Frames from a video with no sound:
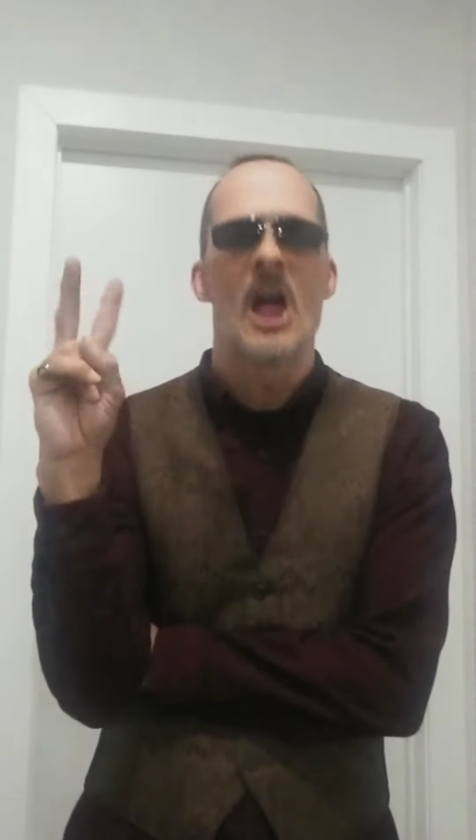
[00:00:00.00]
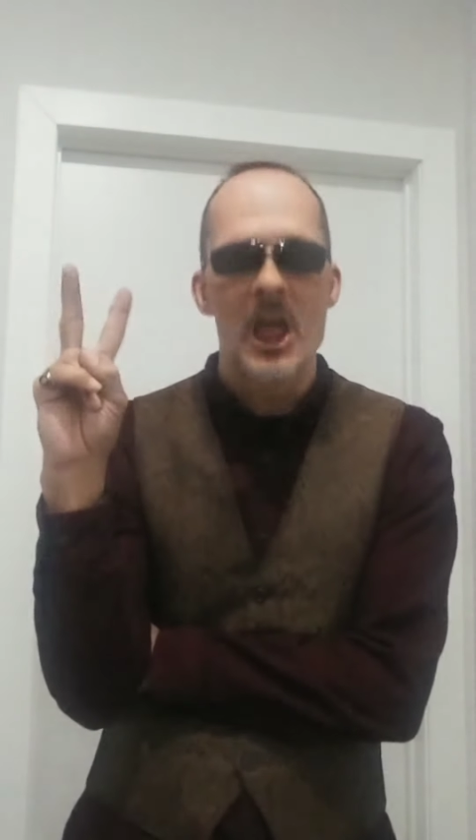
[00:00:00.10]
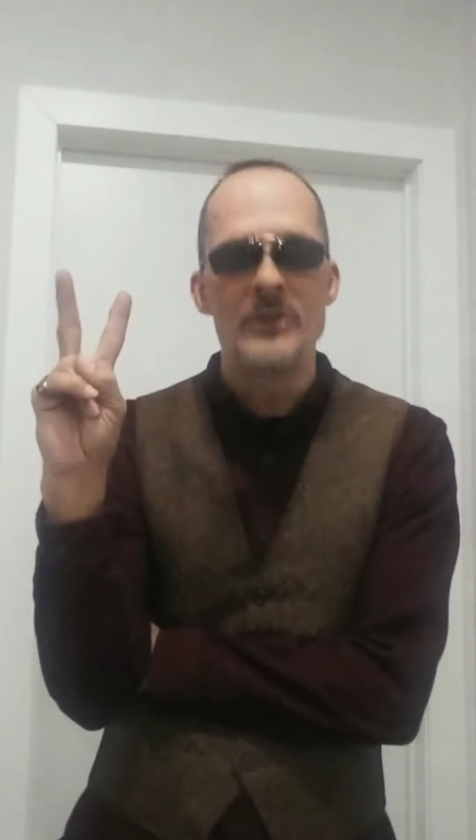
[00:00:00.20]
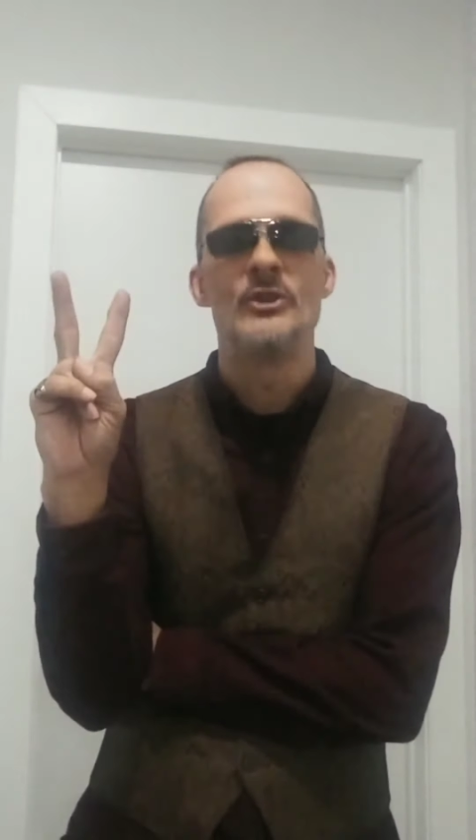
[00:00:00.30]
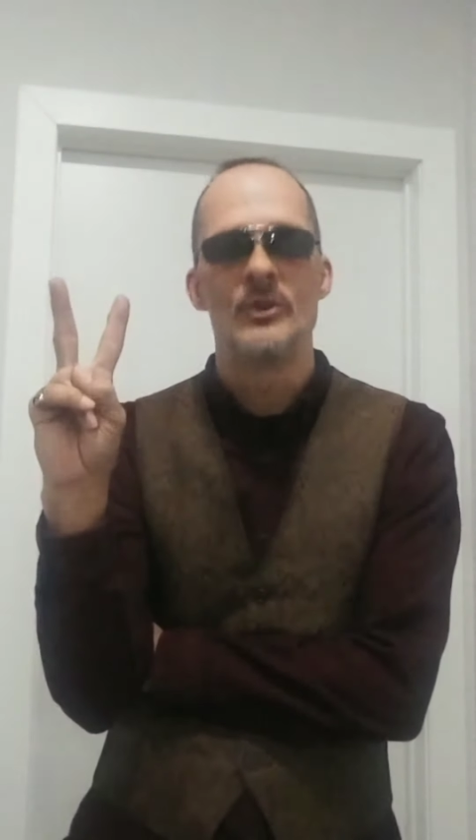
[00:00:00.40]

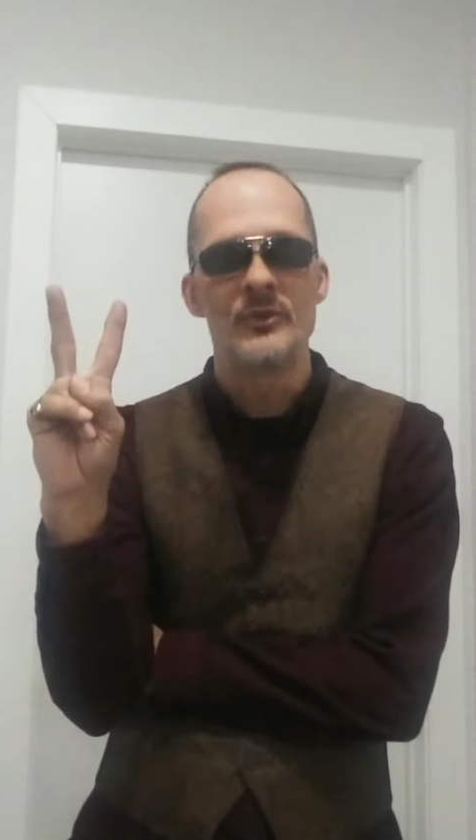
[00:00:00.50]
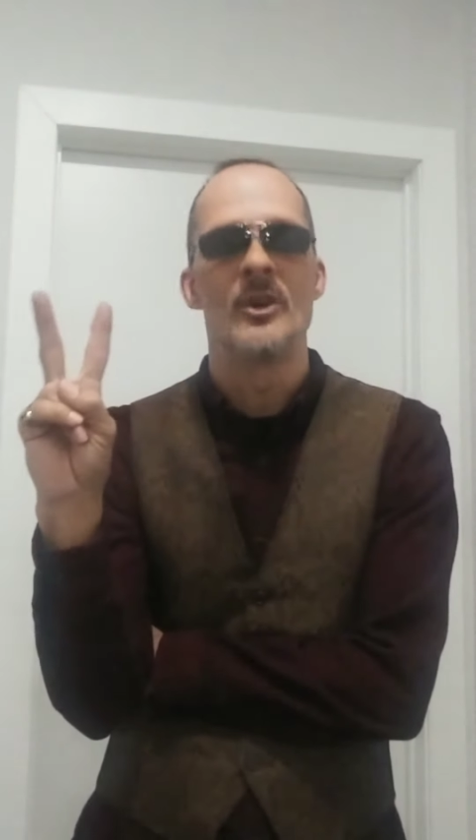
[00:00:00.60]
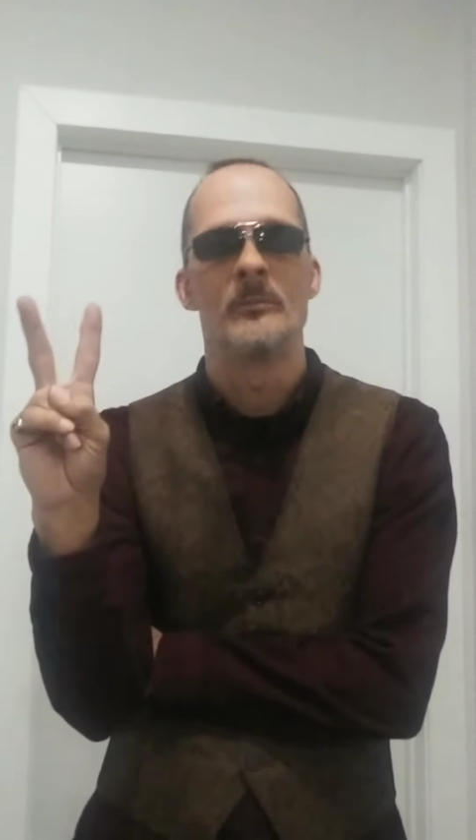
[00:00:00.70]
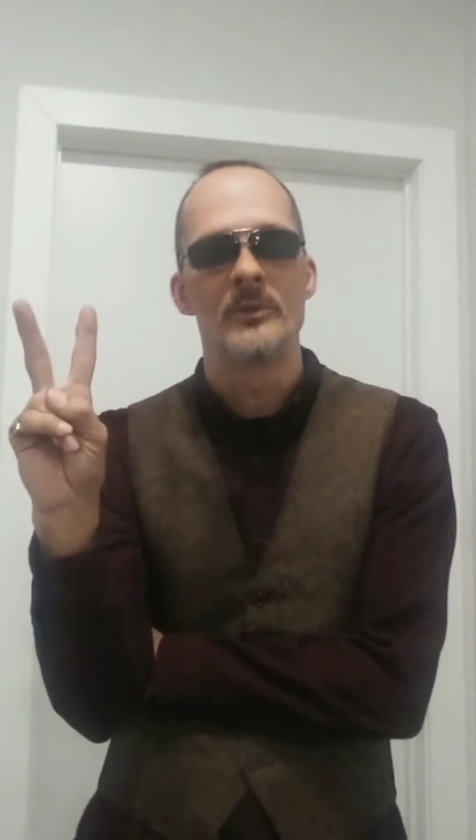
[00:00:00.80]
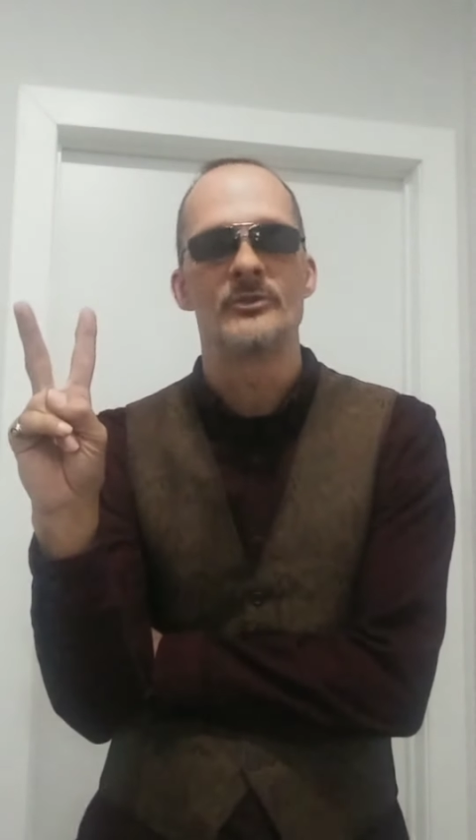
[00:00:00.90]
and you're
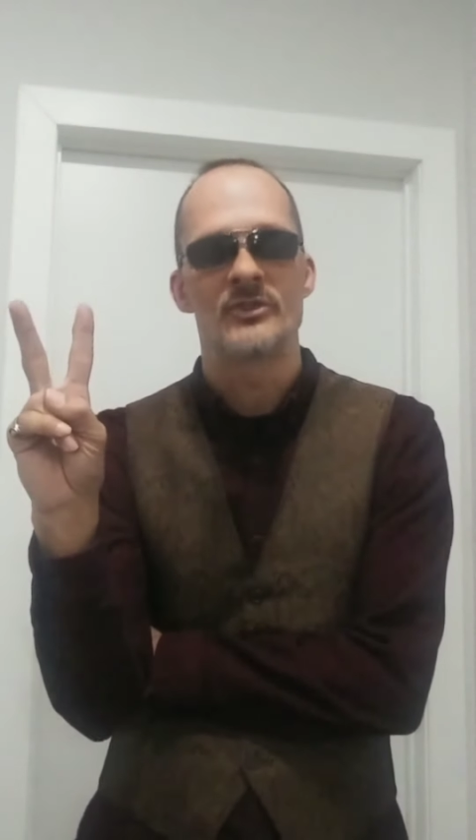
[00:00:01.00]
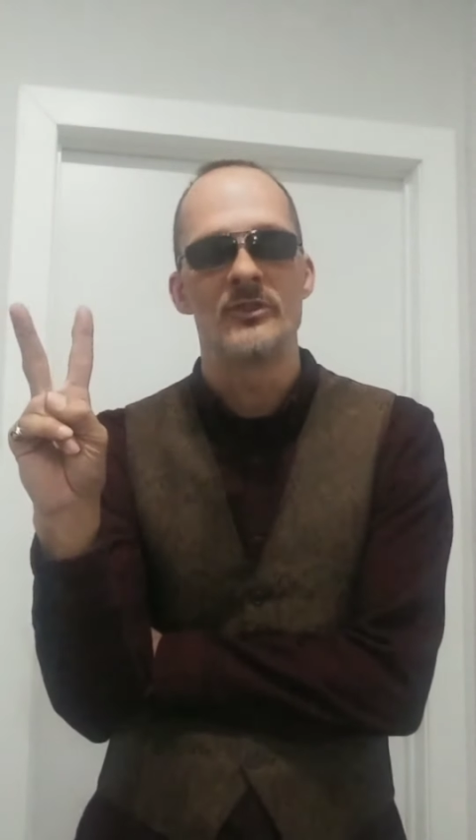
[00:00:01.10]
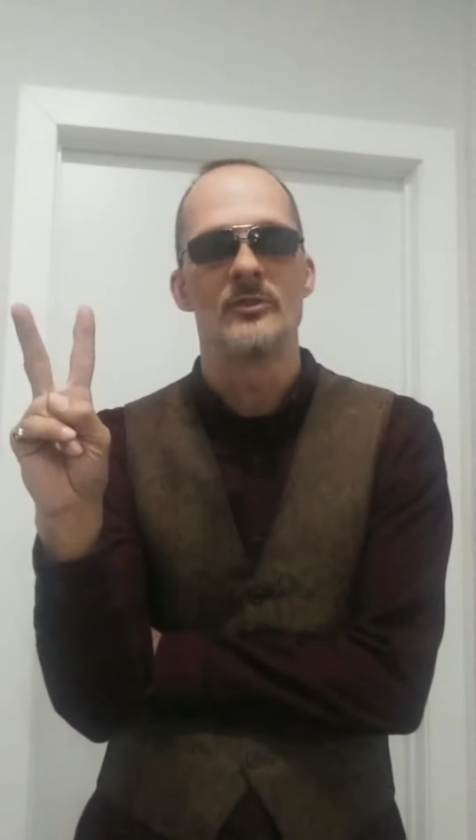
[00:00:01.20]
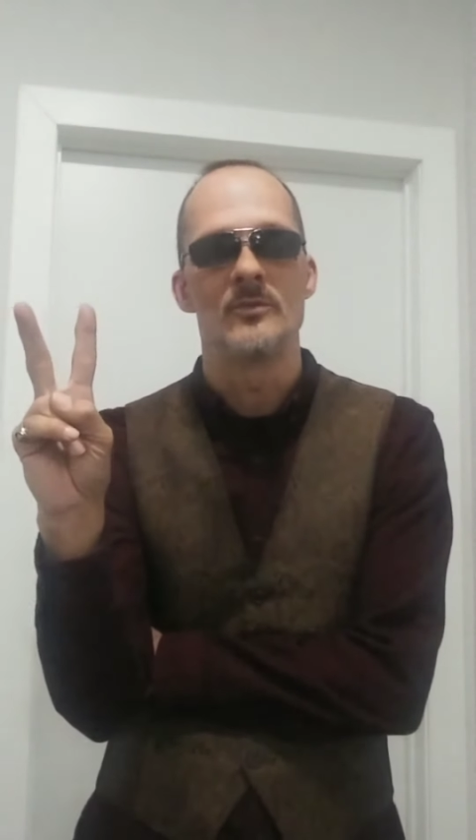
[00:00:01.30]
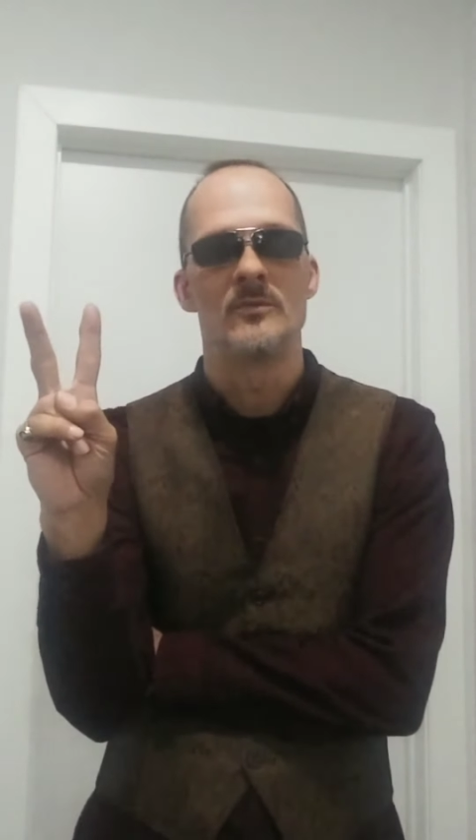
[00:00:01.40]
number
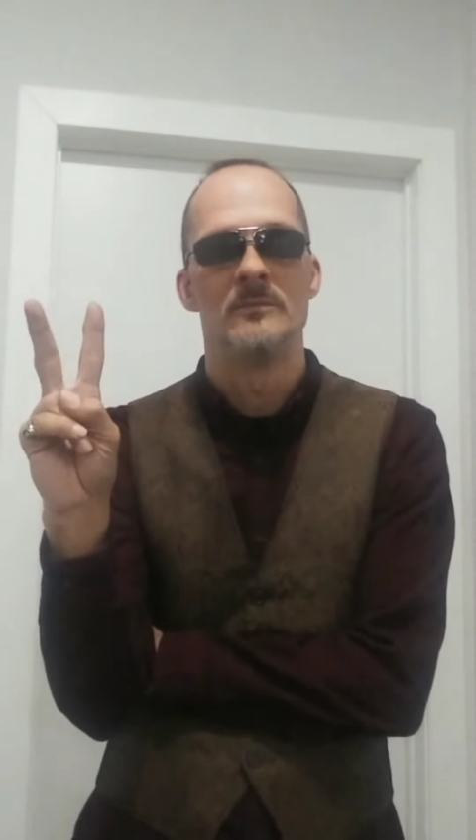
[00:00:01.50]
two.